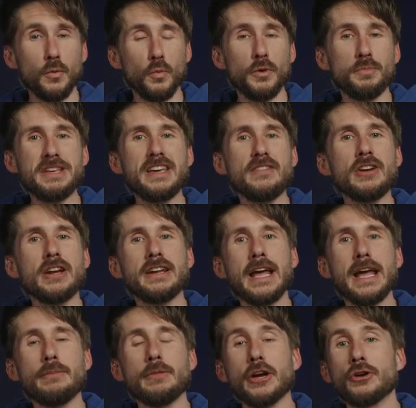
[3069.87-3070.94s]
would be given a
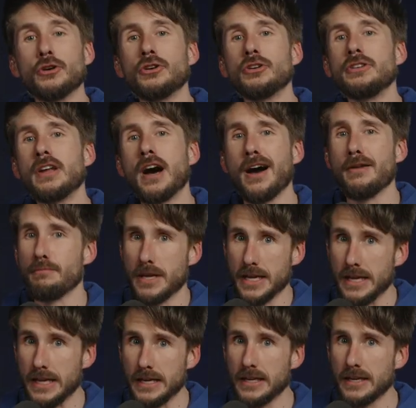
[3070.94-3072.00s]
name that could not
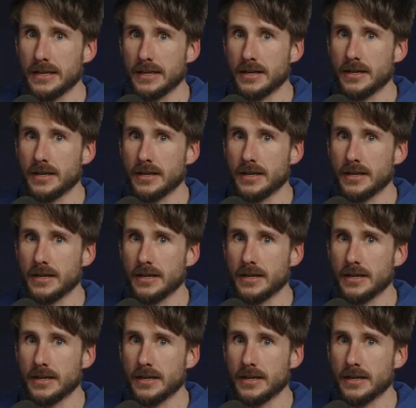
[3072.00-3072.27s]
be,